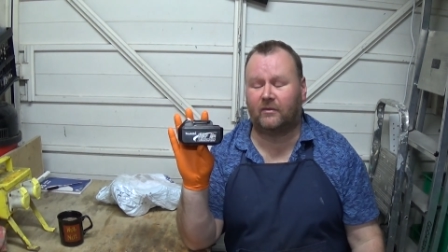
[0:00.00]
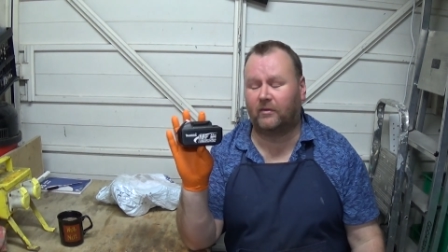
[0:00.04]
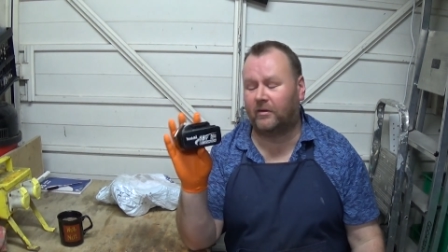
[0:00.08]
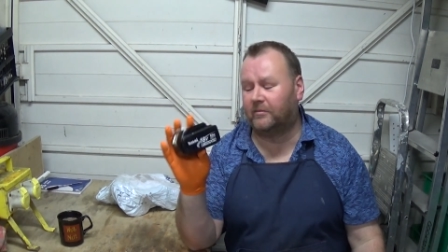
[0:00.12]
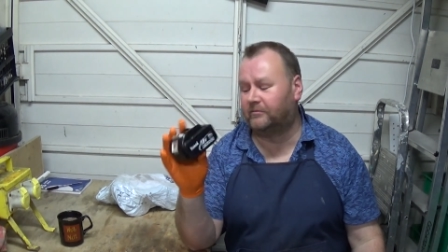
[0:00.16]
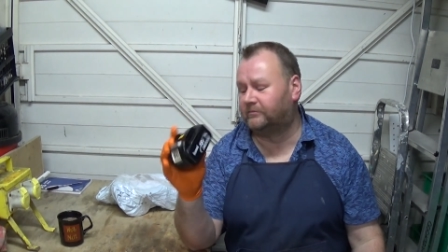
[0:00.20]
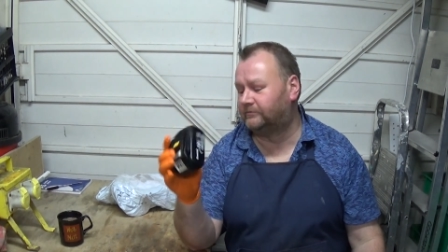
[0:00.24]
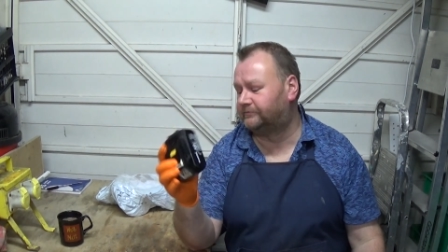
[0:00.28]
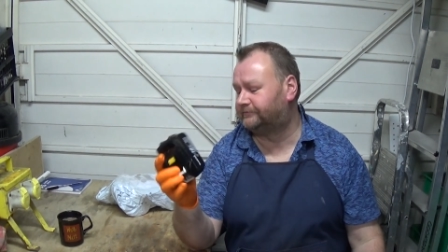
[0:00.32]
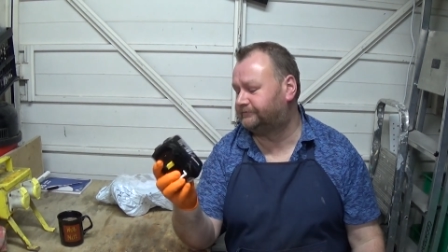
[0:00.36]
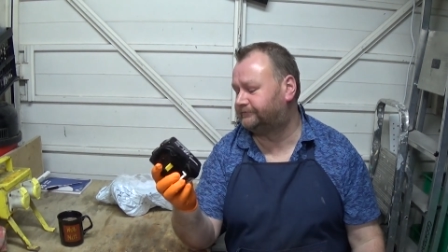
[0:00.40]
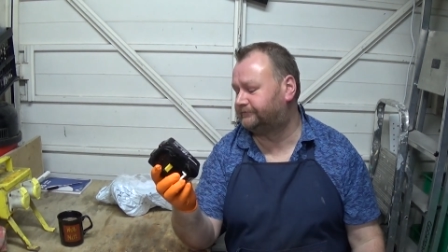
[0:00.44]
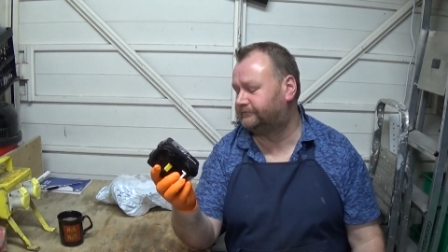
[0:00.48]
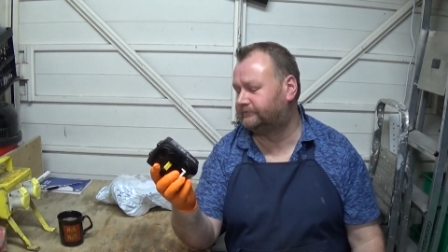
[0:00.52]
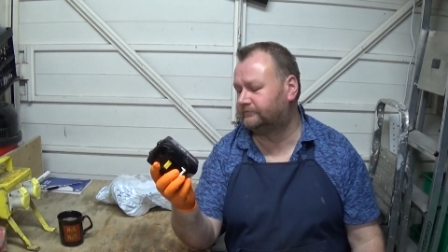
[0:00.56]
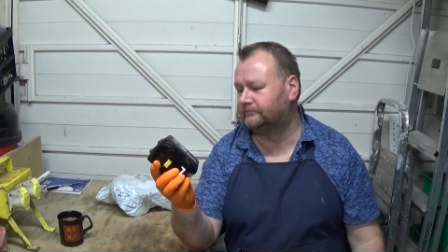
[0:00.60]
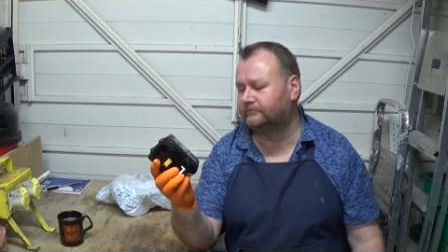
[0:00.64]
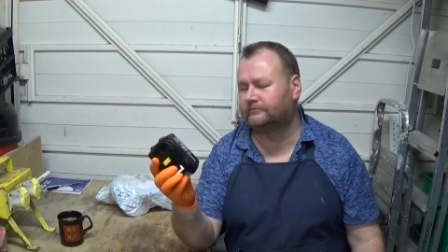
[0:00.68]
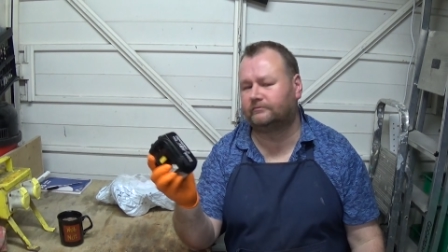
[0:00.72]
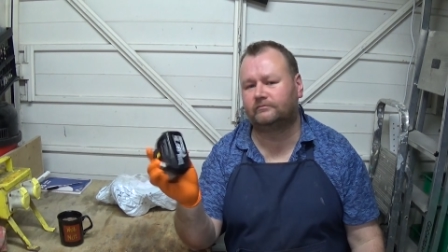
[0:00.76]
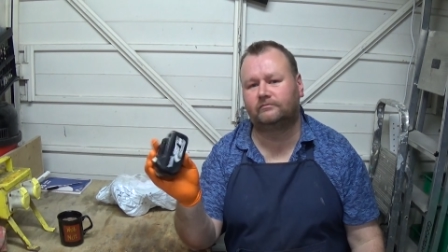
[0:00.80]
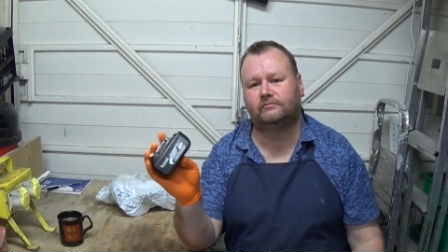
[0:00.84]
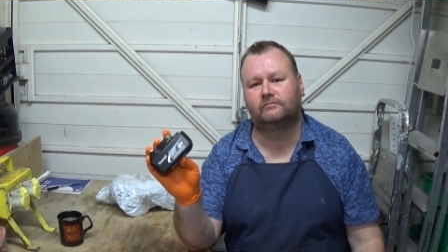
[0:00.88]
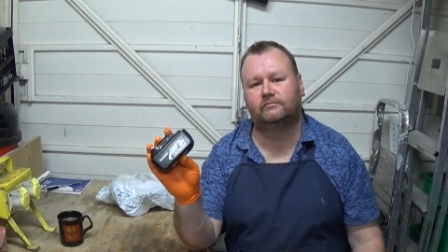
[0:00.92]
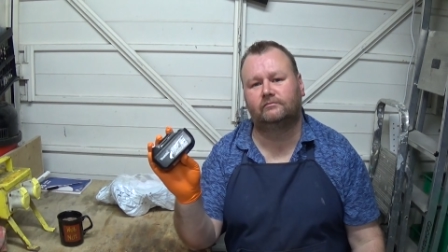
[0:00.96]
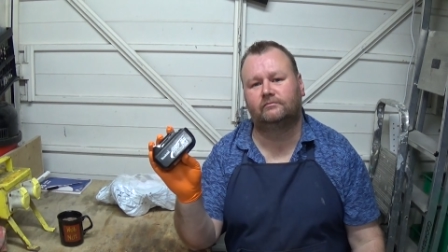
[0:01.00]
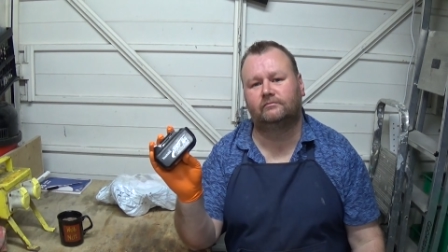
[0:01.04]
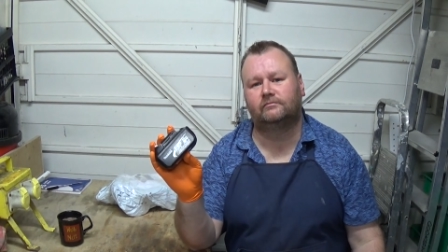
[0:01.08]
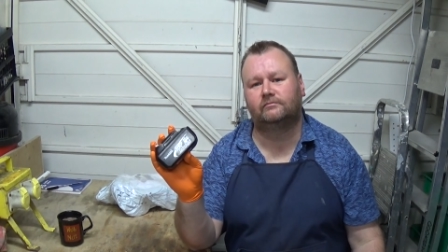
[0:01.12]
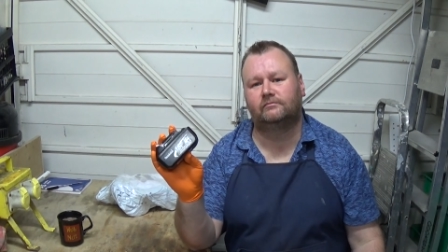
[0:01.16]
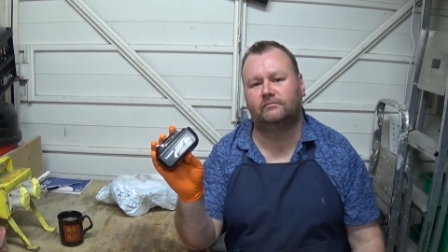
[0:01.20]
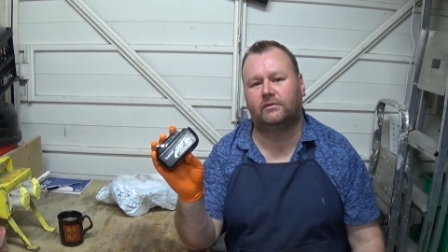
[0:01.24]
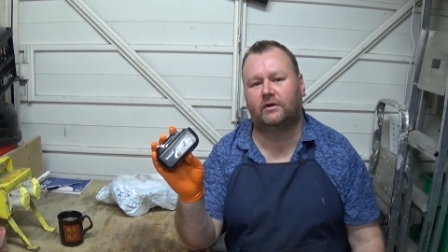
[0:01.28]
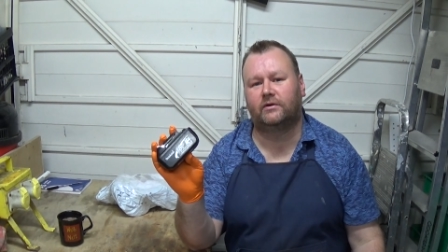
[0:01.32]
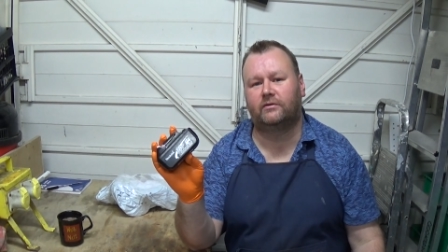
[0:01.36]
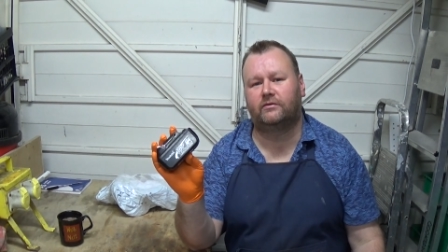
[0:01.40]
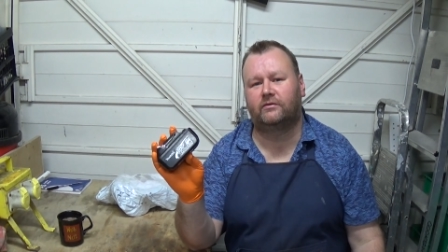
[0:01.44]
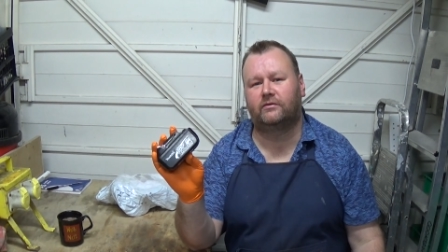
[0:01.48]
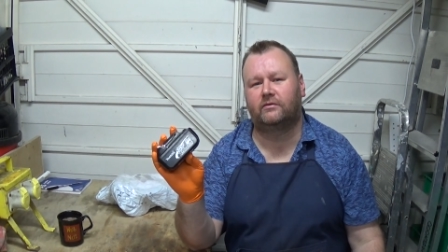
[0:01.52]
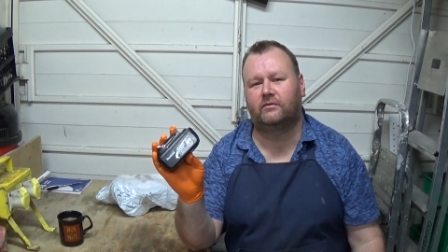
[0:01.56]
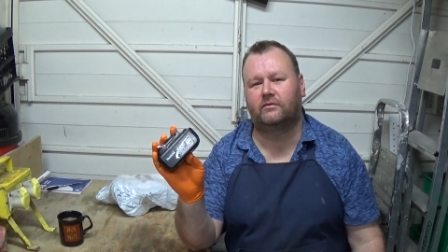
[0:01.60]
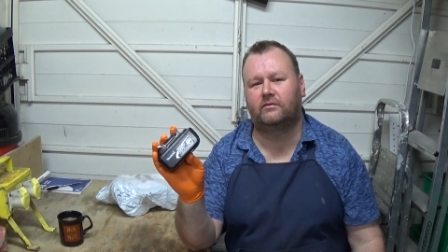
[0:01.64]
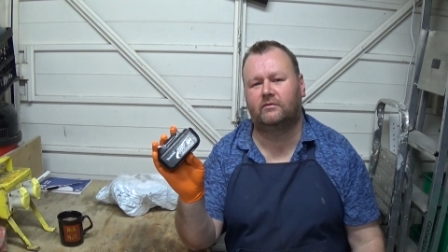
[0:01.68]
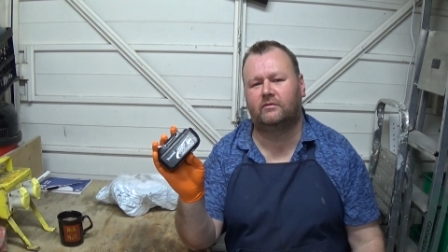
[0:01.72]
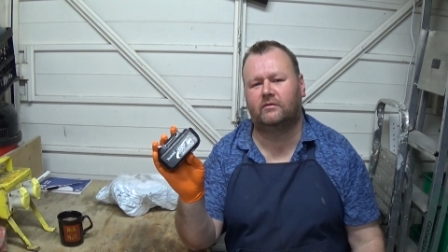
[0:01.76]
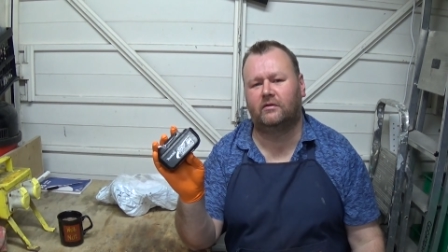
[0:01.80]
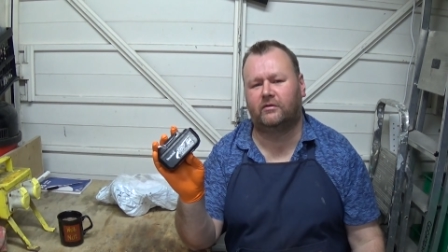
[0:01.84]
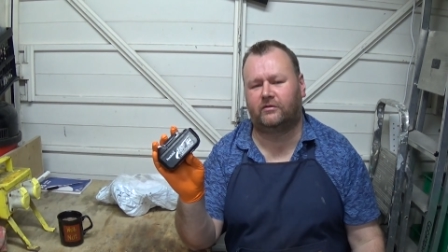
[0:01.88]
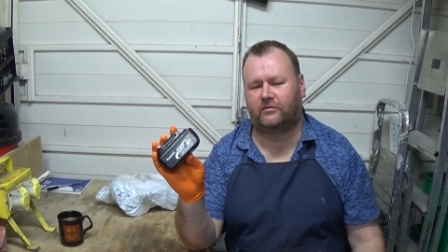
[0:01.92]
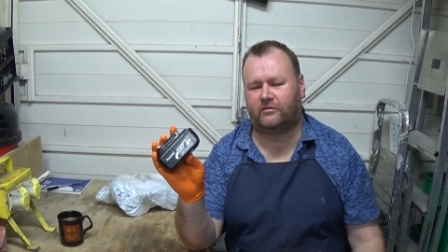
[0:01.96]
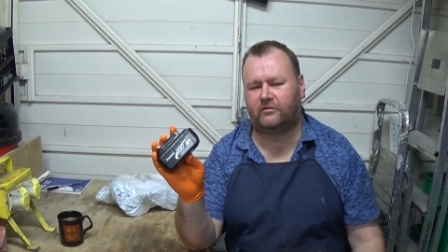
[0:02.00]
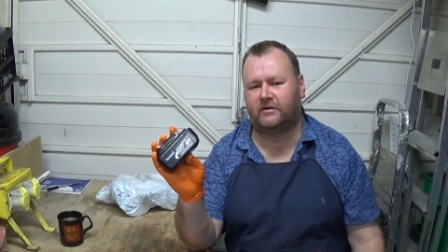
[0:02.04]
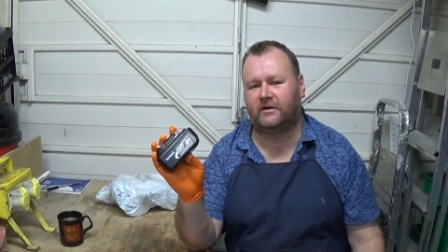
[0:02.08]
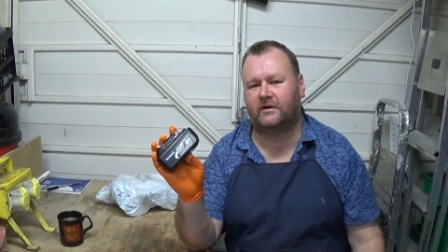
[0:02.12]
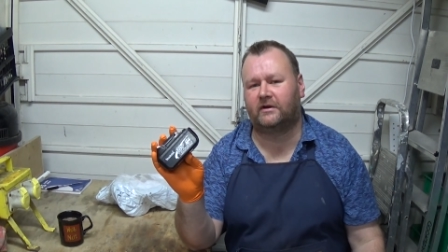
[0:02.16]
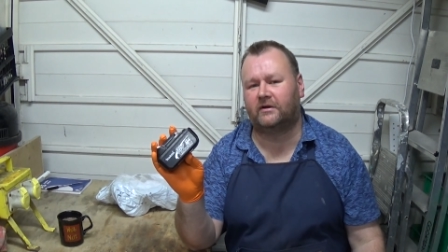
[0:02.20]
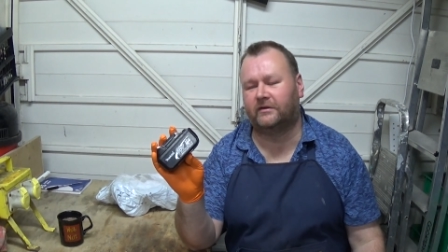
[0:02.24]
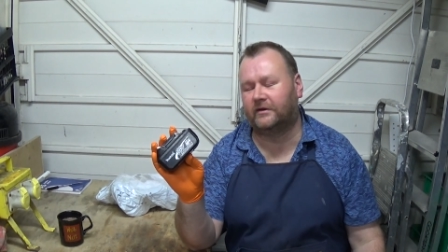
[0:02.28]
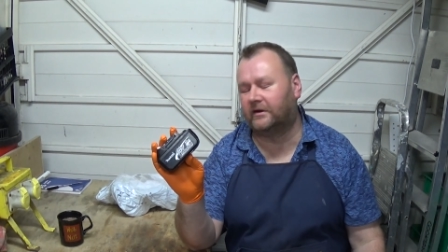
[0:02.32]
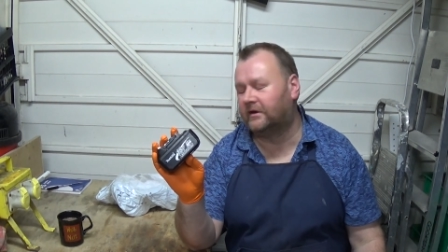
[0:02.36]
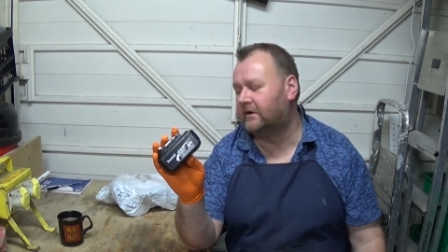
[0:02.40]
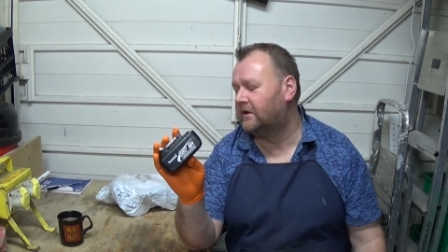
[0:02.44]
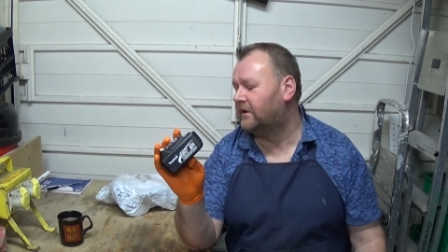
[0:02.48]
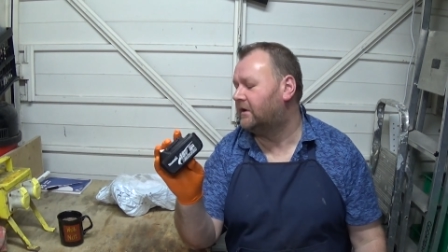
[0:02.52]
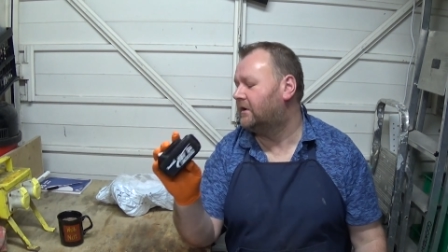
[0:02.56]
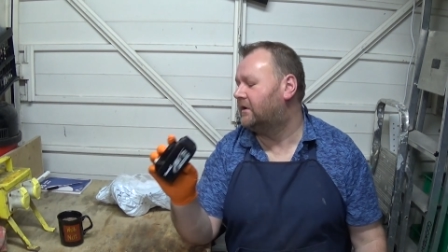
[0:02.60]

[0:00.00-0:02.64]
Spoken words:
one. Both. They're 3, aren't they?